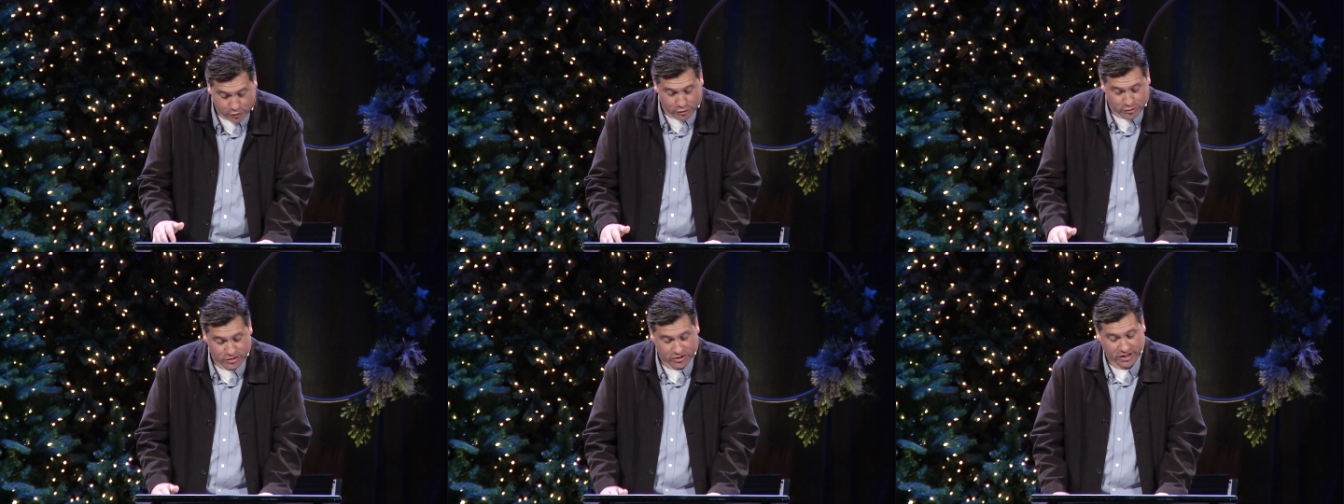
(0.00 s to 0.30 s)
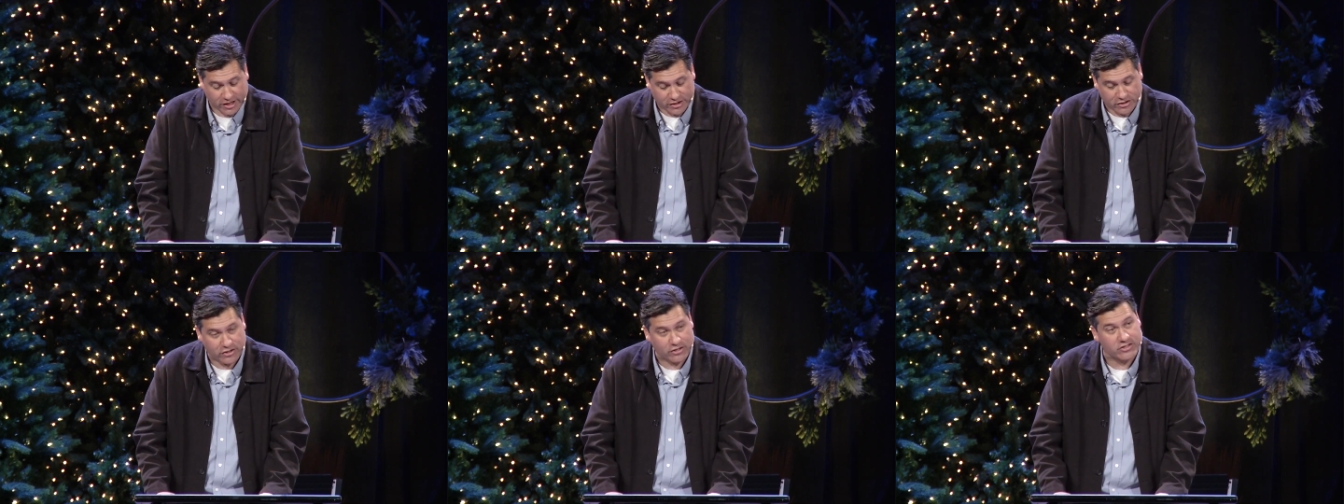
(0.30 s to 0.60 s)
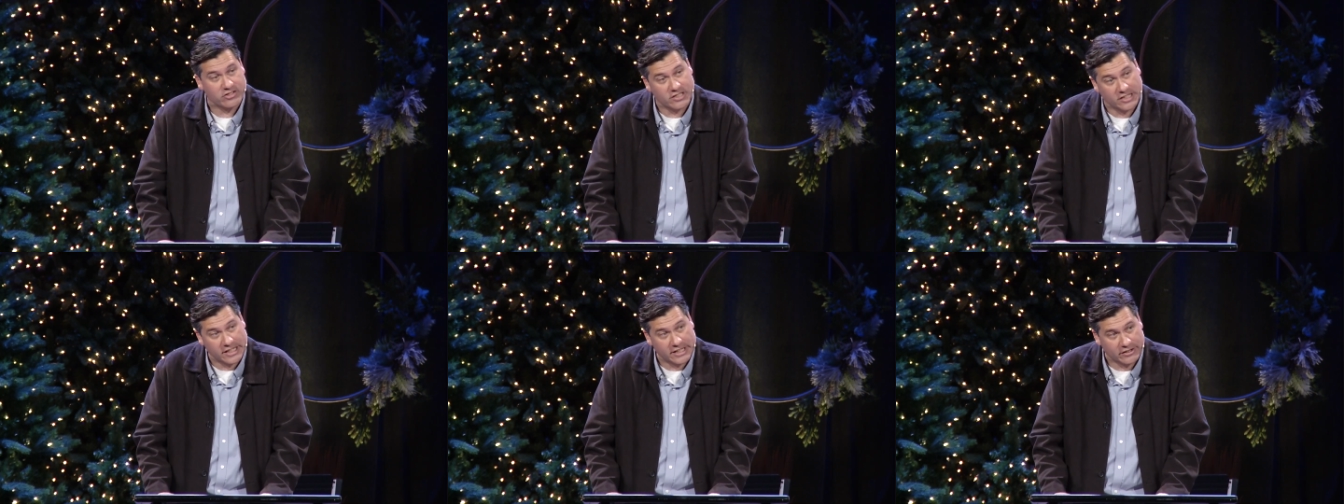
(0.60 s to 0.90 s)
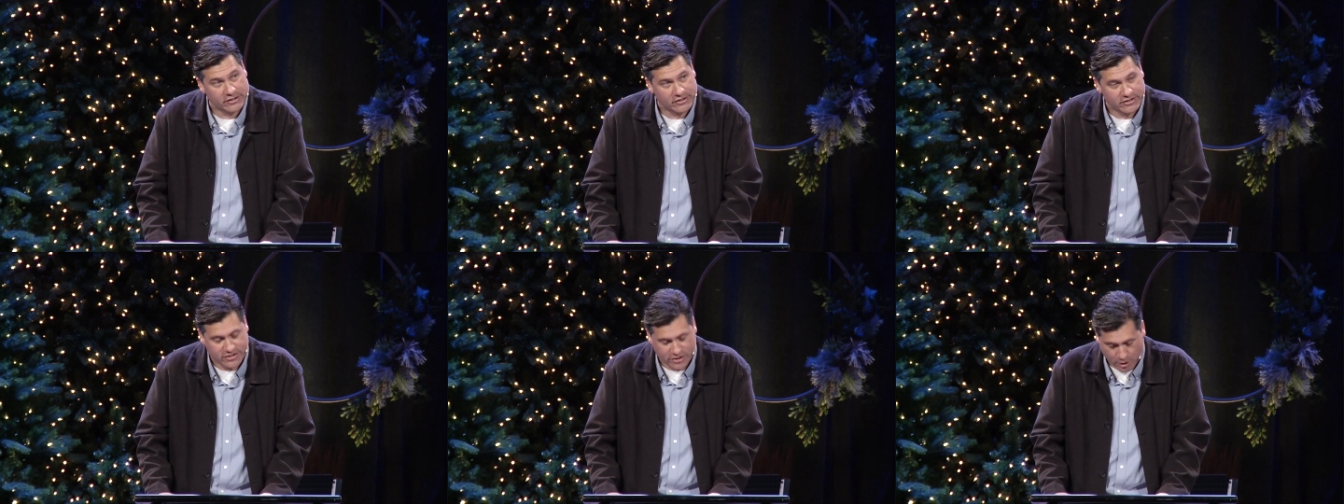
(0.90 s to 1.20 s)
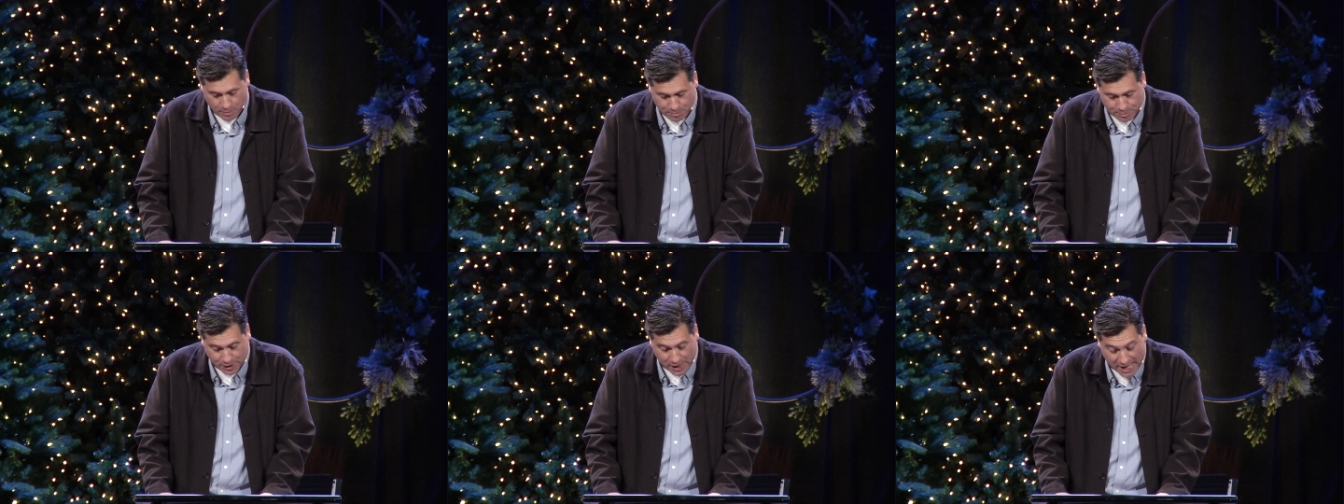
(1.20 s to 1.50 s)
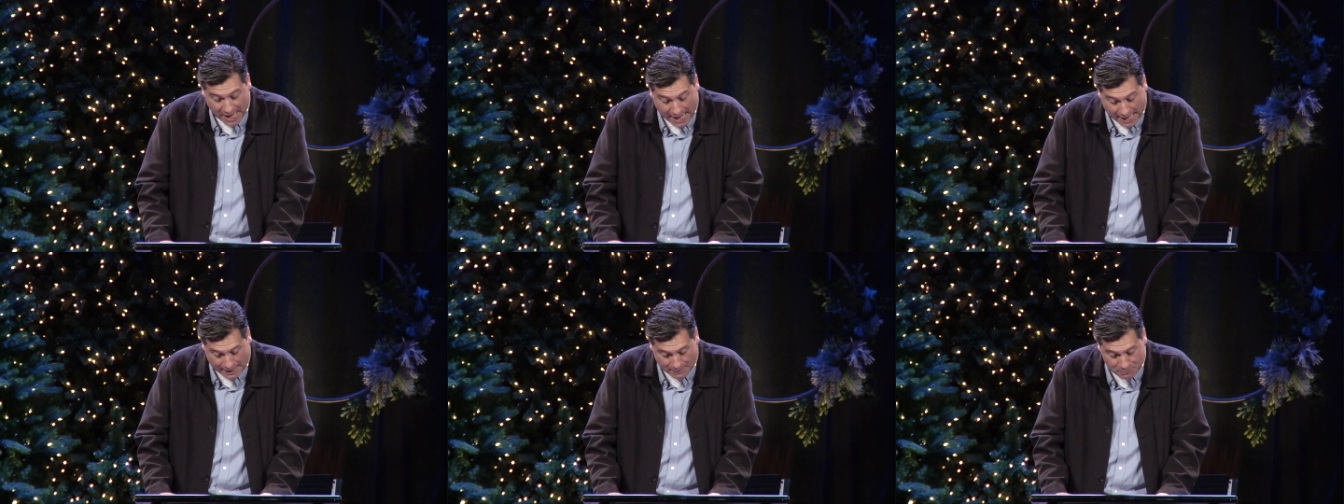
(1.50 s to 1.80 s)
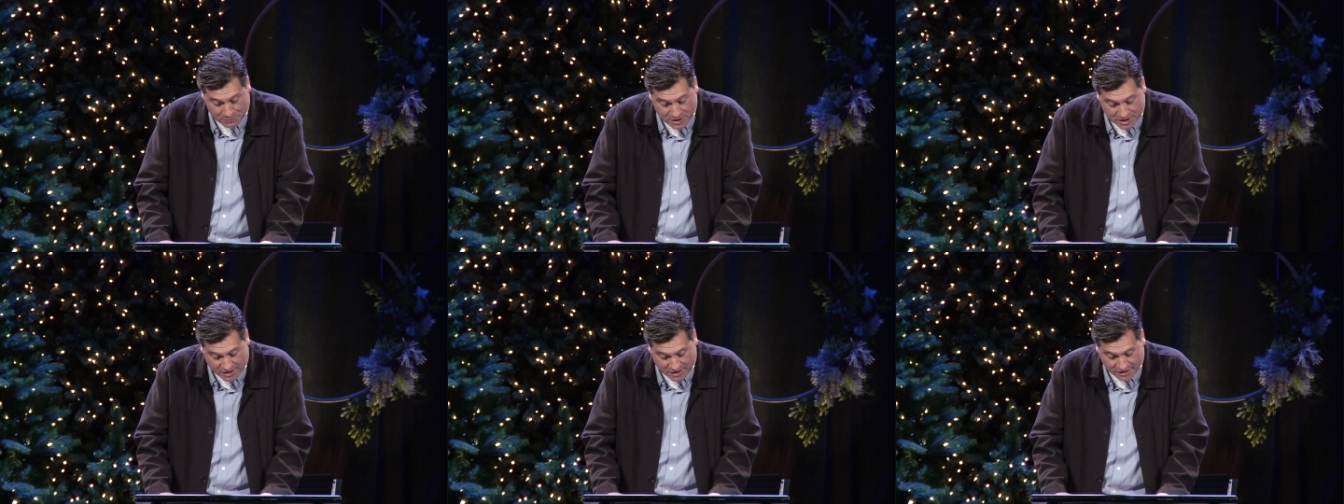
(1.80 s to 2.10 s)
usually church leaders, are
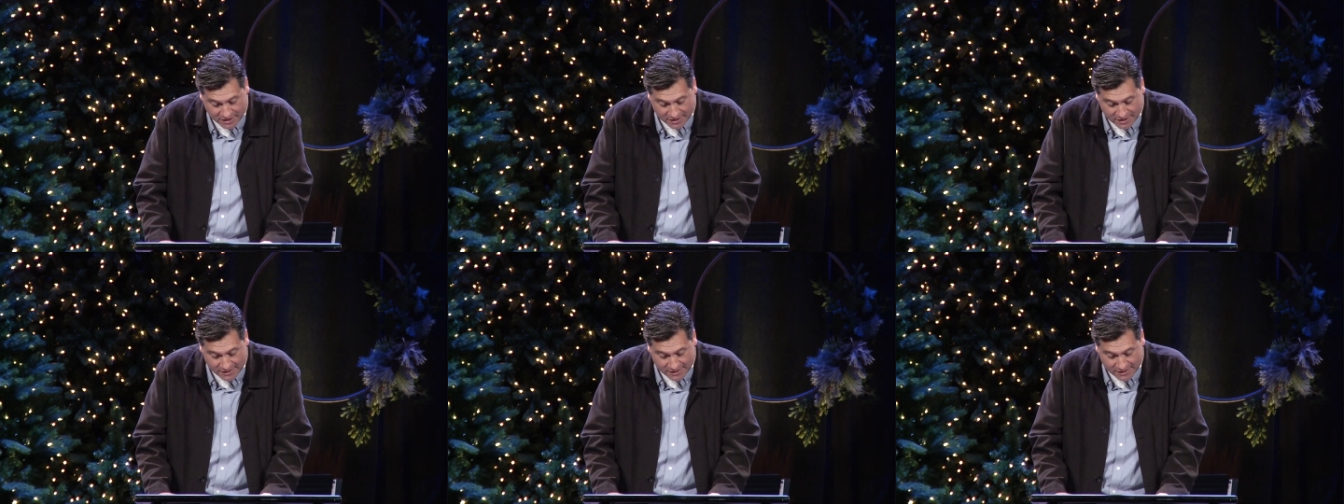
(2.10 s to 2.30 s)
blamed